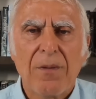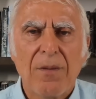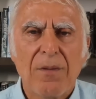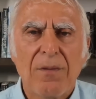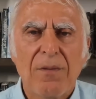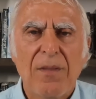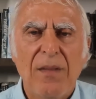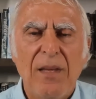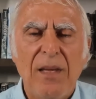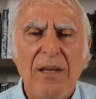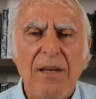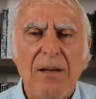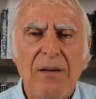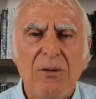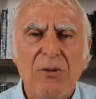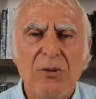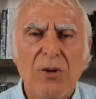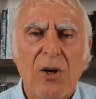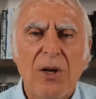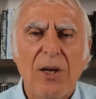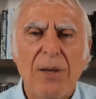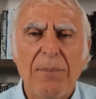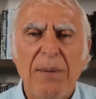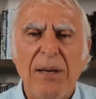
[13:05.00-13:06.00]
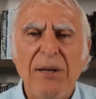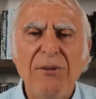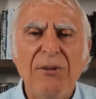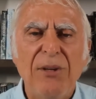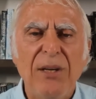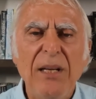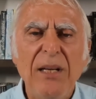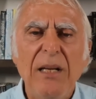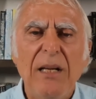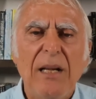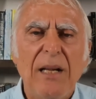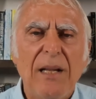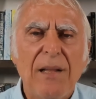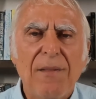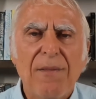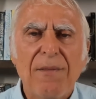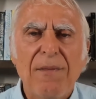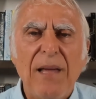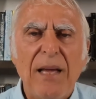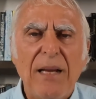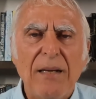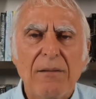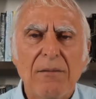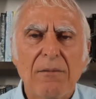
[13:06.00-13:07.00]
the documentary
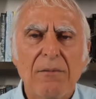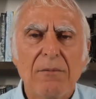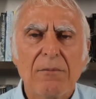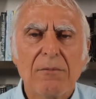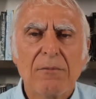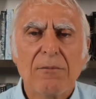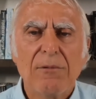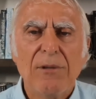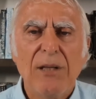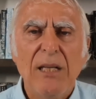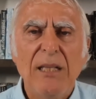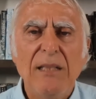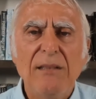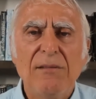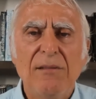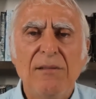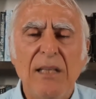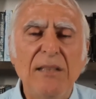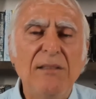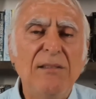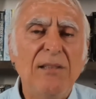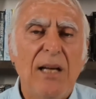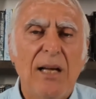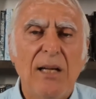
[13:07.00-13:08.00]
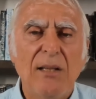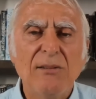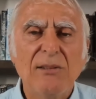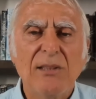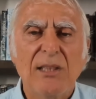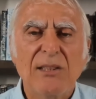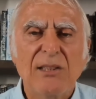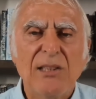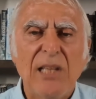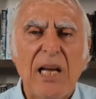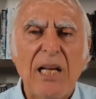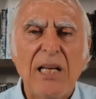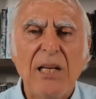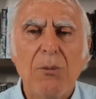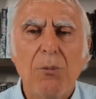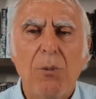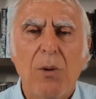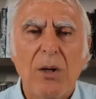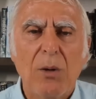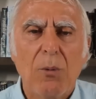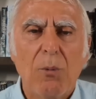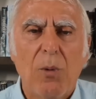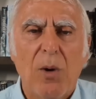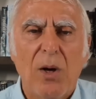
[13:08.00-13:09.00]
that really details exactly
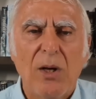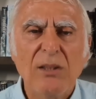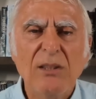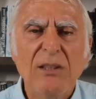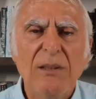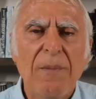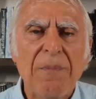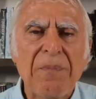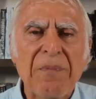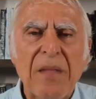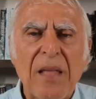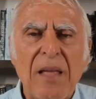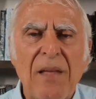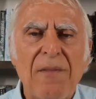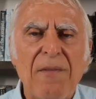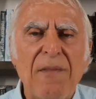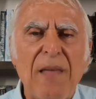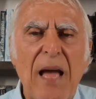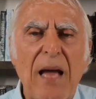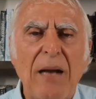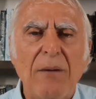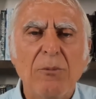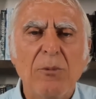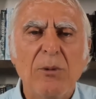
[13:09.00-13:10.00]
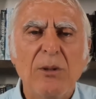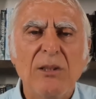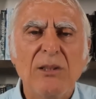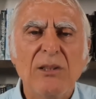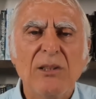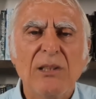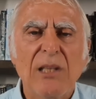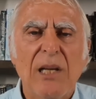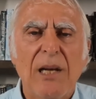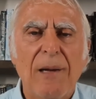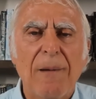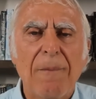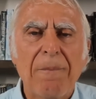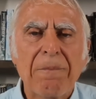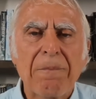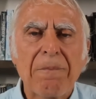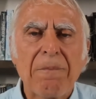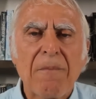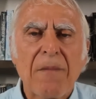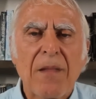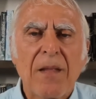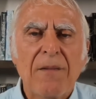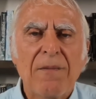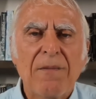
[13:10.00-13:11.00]
what it was that was
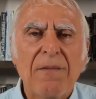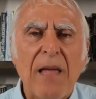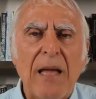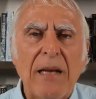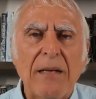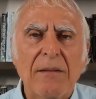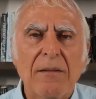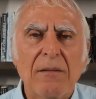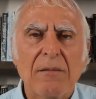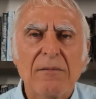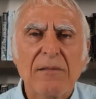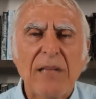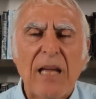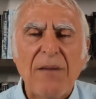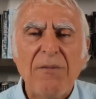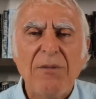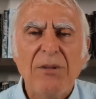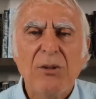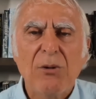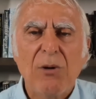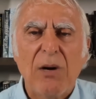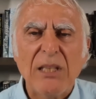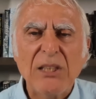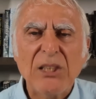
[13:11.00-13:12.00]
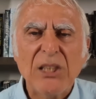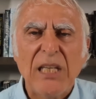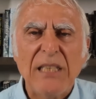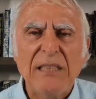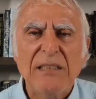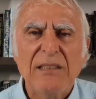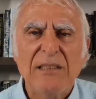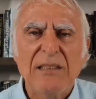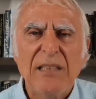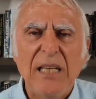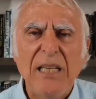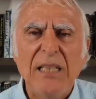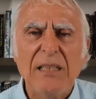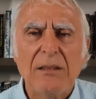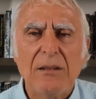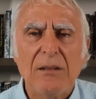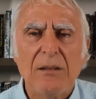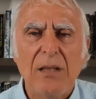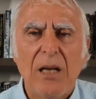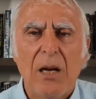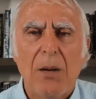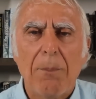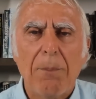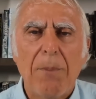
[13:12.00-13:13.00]
that David Grusch had
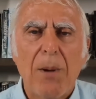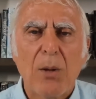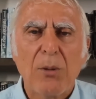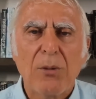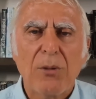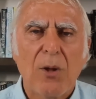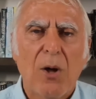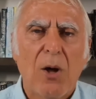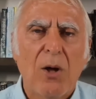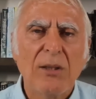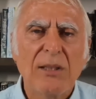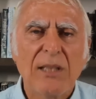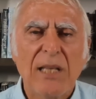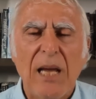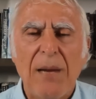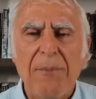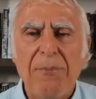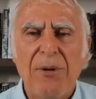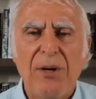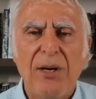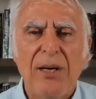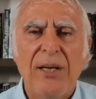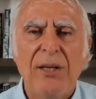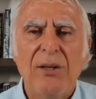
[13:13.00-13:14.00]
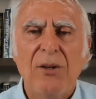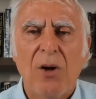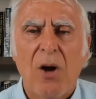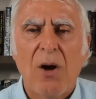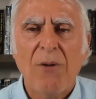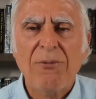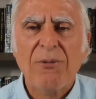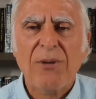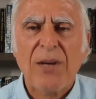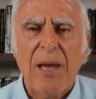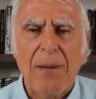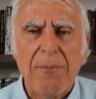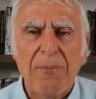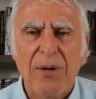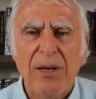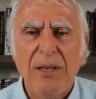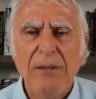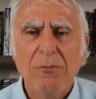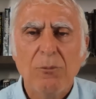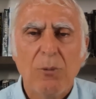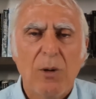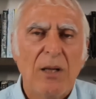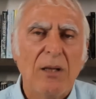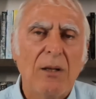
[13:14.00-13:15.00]
said, you know, both on camera and off
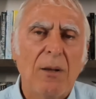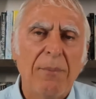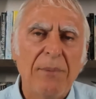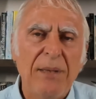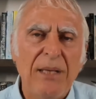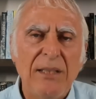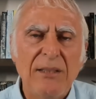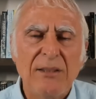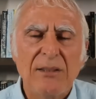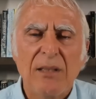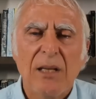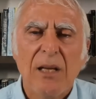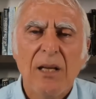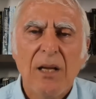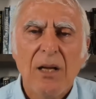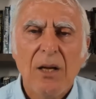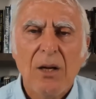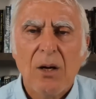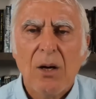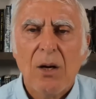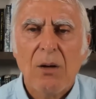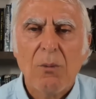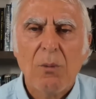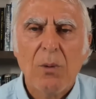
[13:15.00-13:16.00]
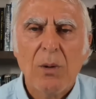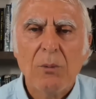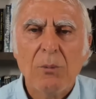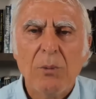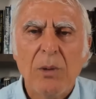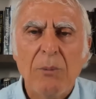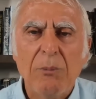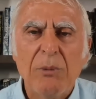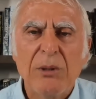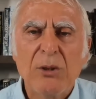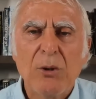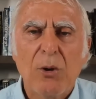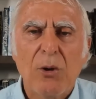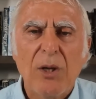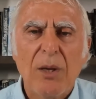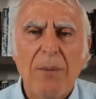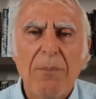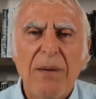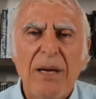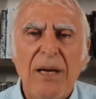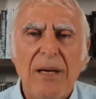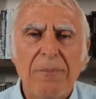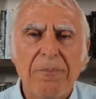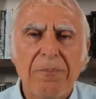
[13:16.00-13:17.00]
camera. Well, I mean, when we're talking
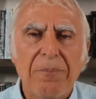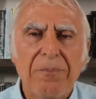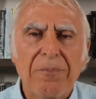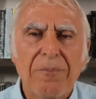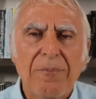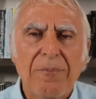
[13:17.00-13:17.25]
about